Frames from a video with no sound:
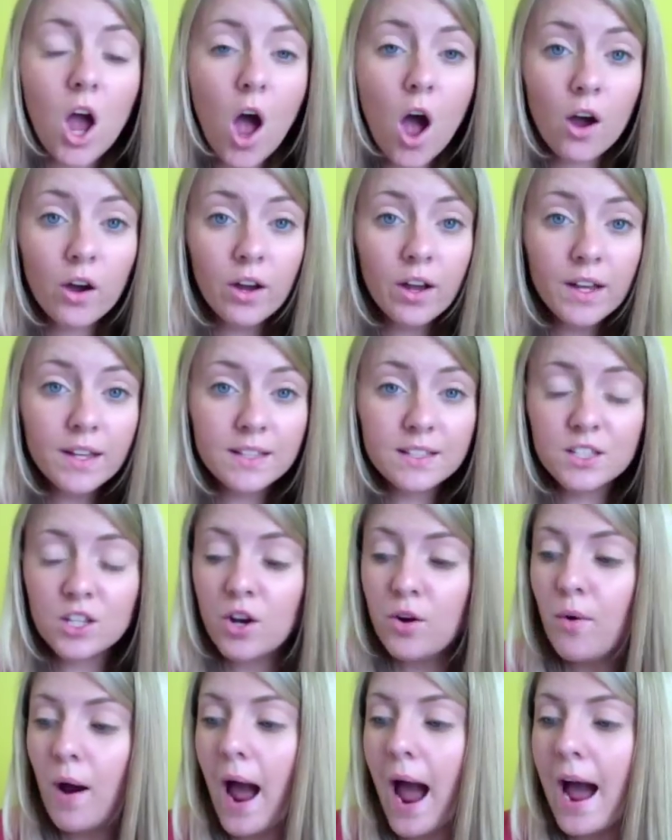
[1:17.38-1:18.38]
Okay,
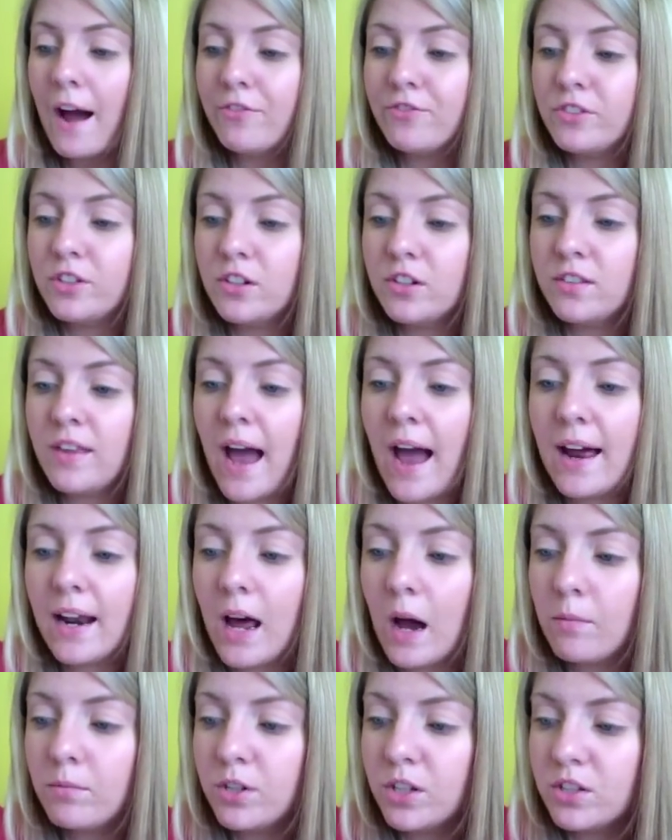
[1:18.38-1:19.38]
so after that,
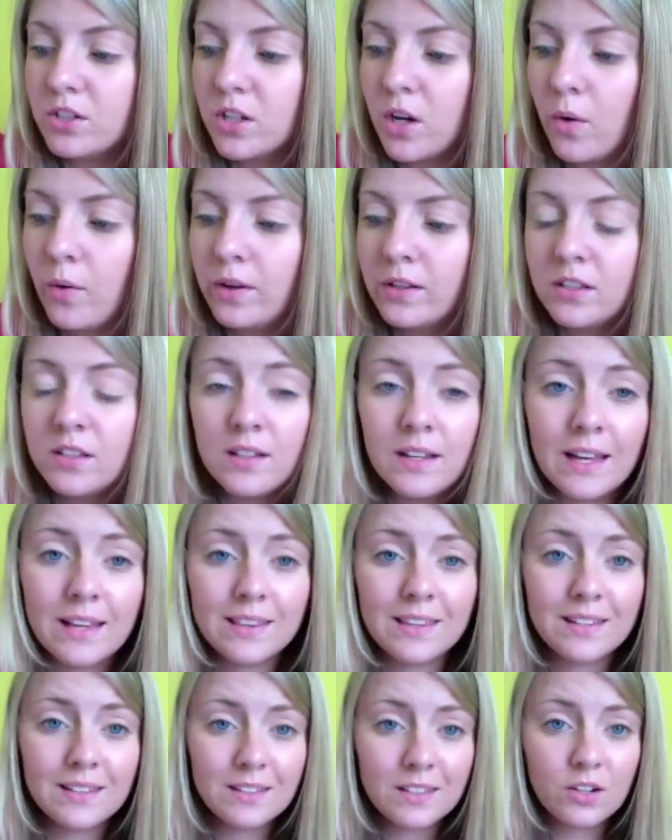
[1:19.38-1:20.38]
I'm just going to get
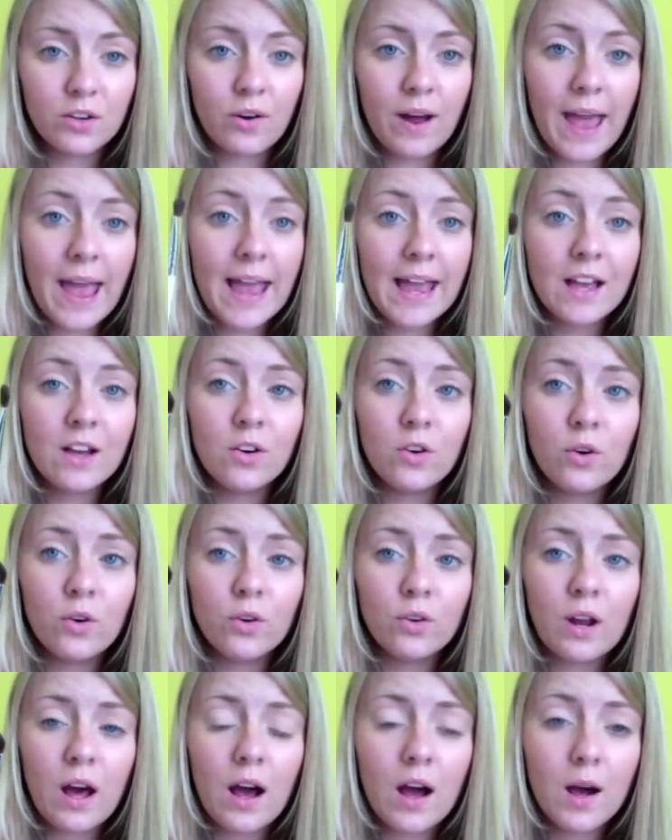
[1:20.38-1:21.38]
this little
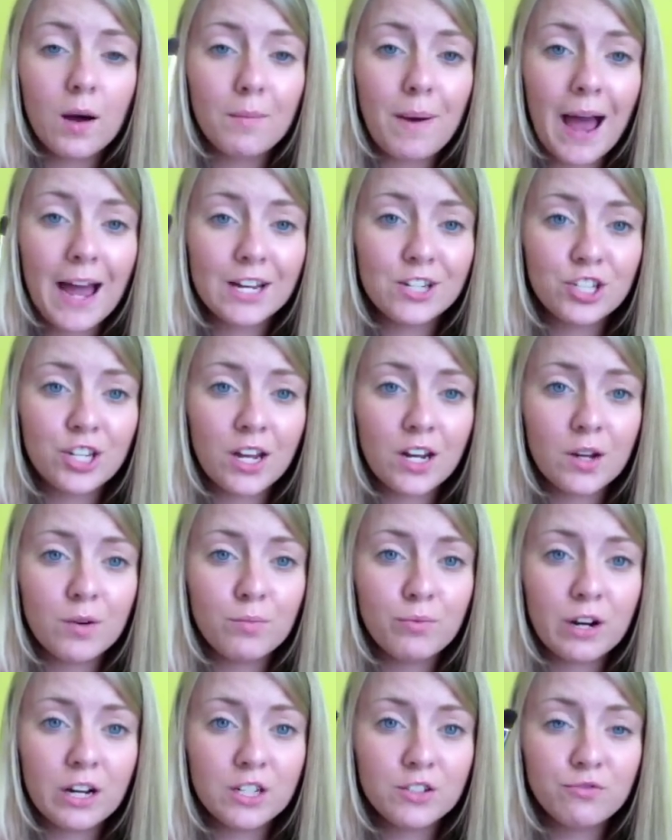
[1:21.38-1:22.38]
angled um, eyeshadow
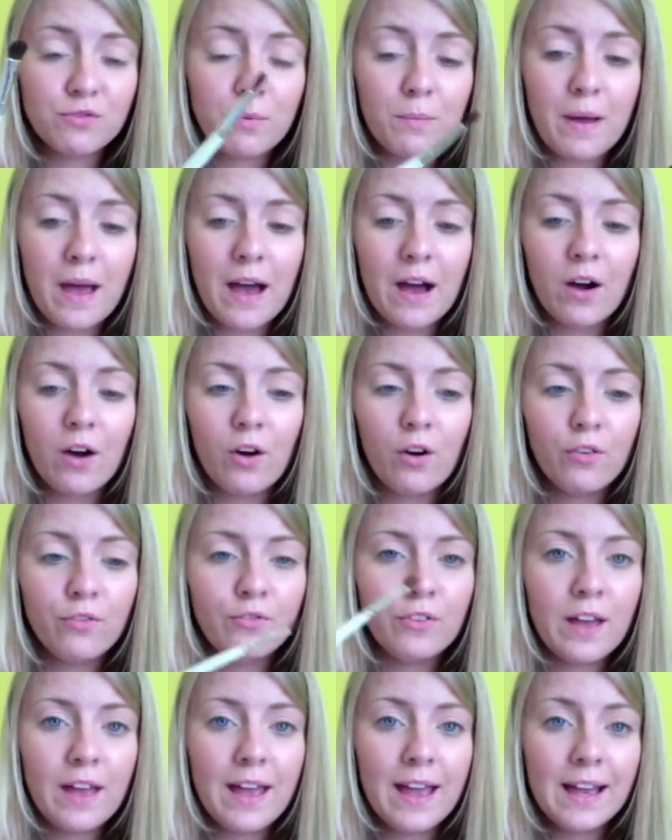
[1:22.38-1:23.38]
brush from e.l.f.
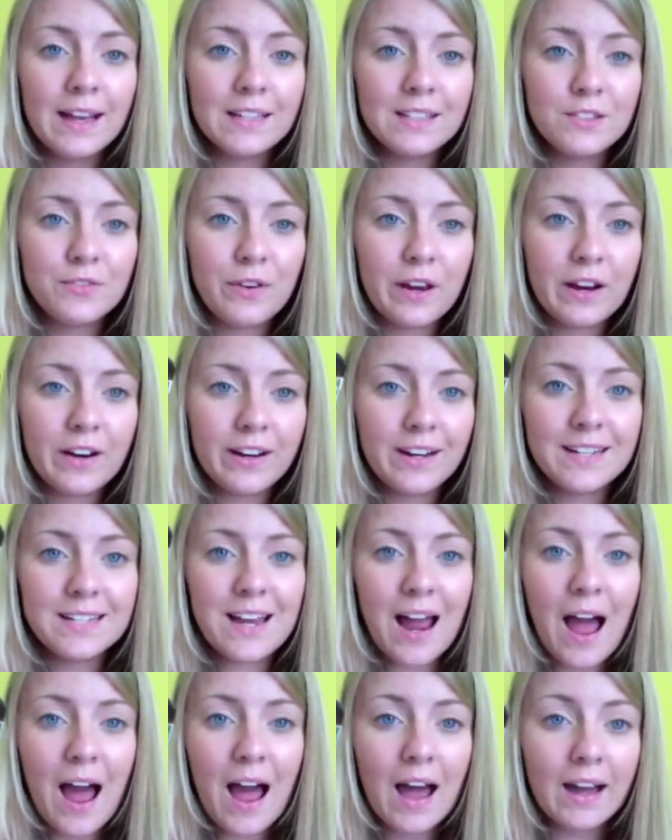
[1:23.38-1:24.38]
It's very
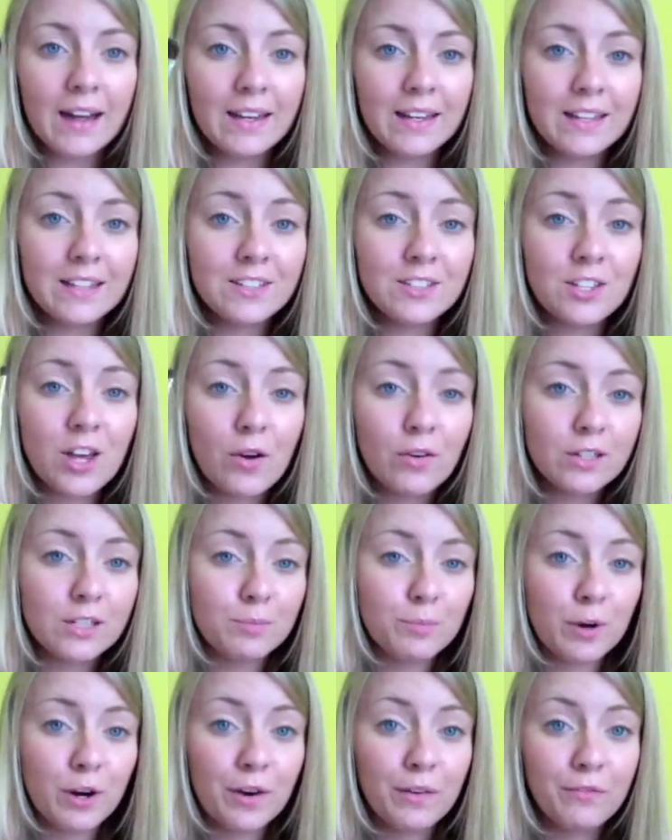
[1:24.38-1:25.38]
tiny, so it's
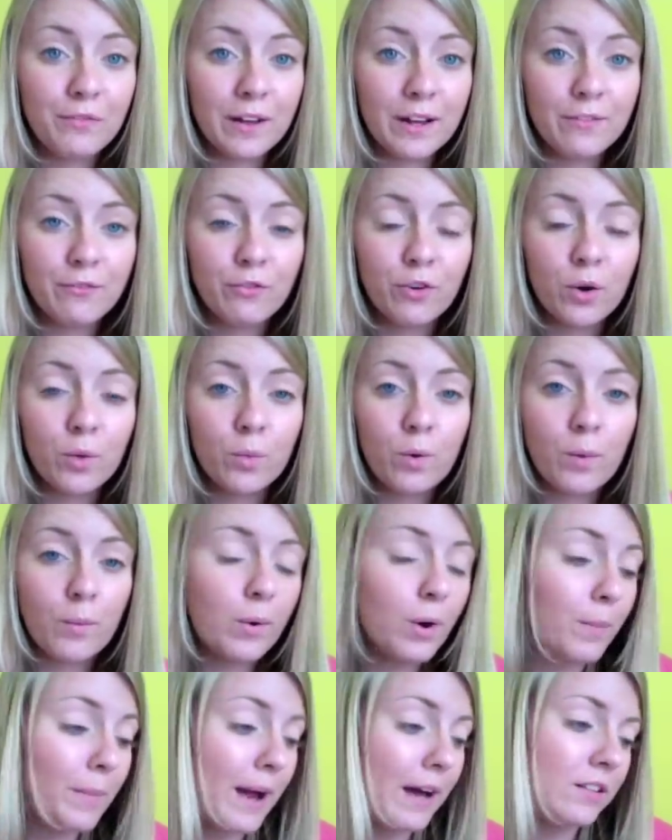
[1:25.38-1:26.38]
perfect for what
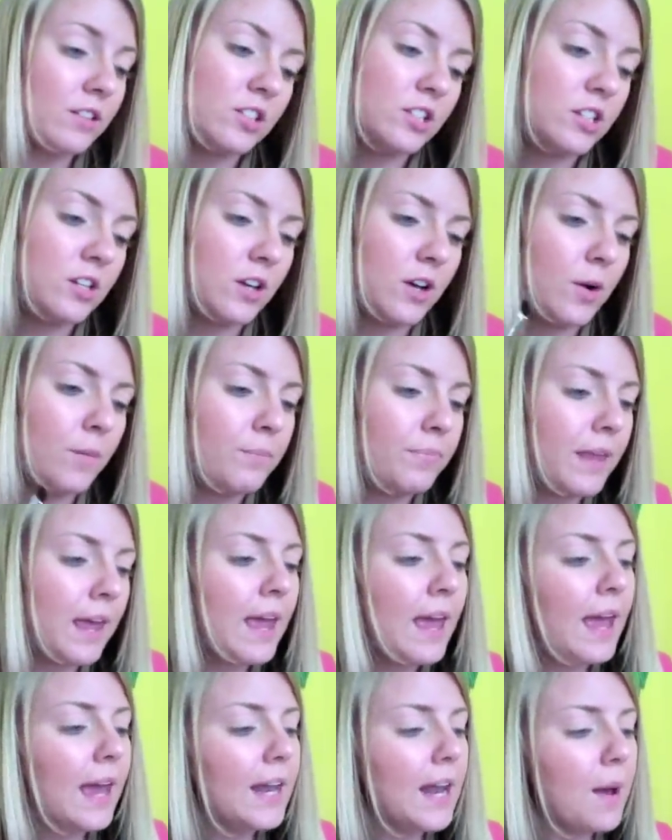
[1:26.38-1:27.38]
we're about to do.
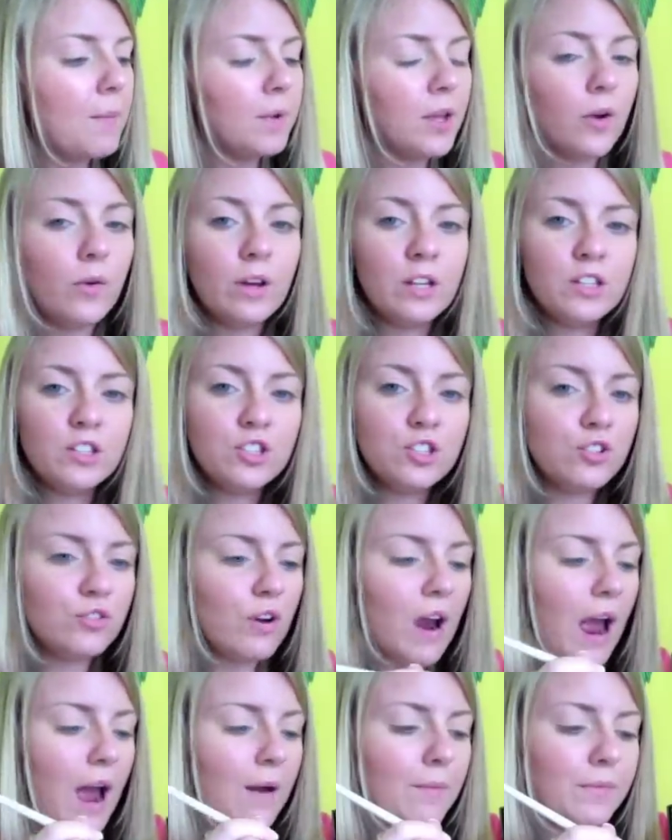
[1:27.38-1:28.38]
And I'm going to
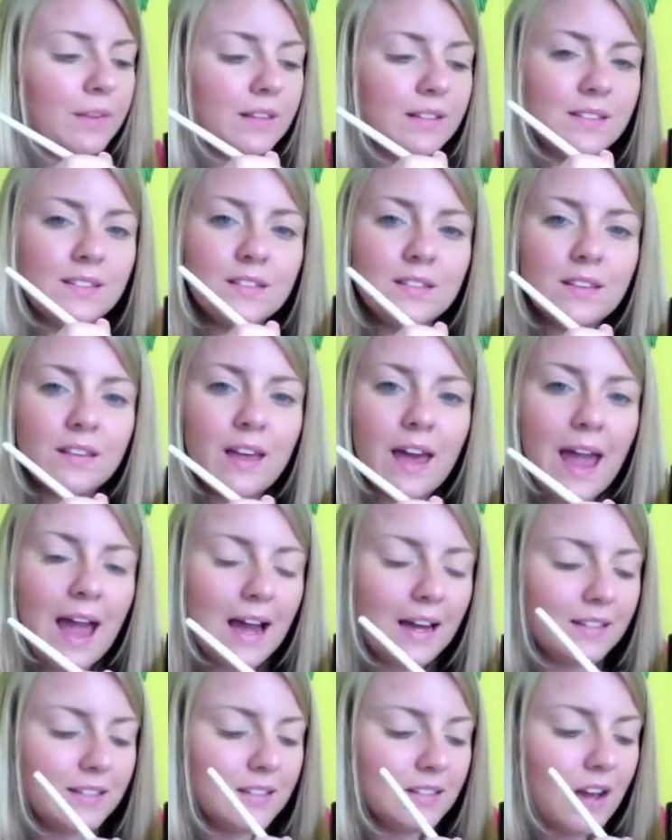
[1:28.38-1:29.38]
grab this
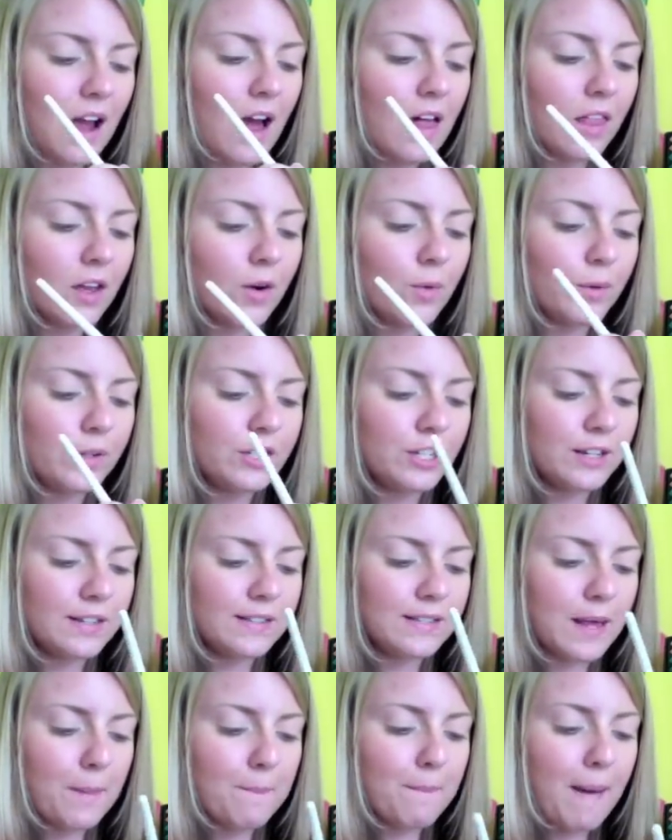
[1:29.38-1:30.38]
last color, which is
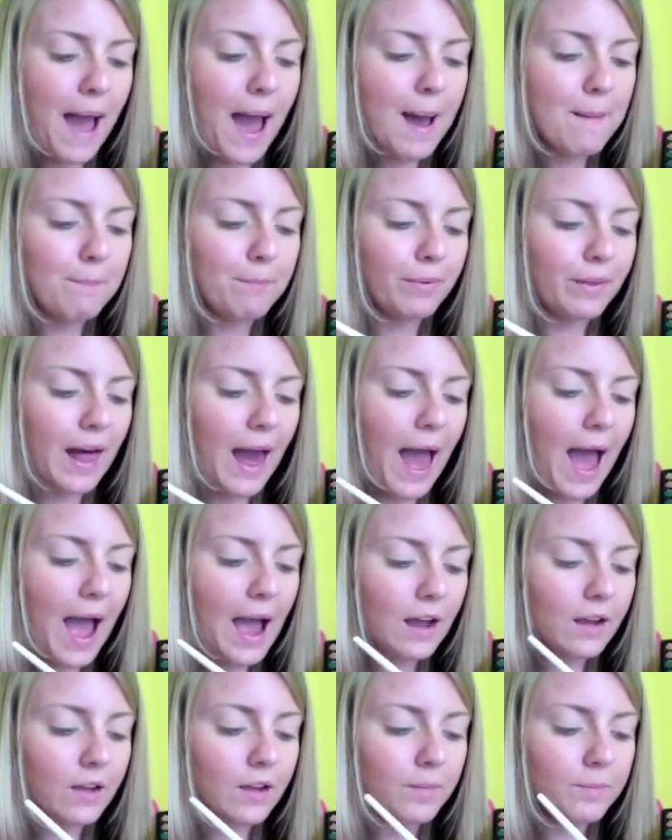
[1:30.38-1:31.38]
a matte
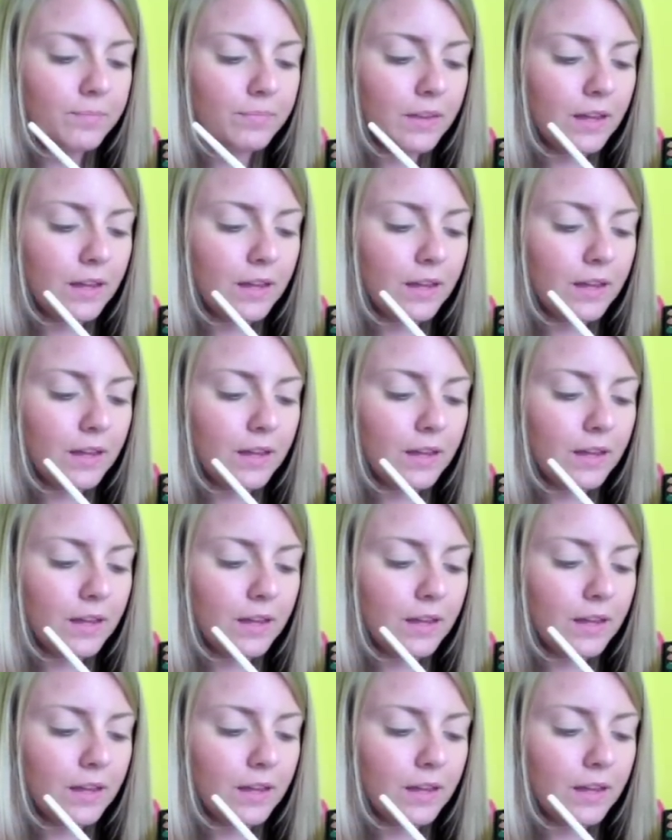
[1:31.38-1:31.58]
black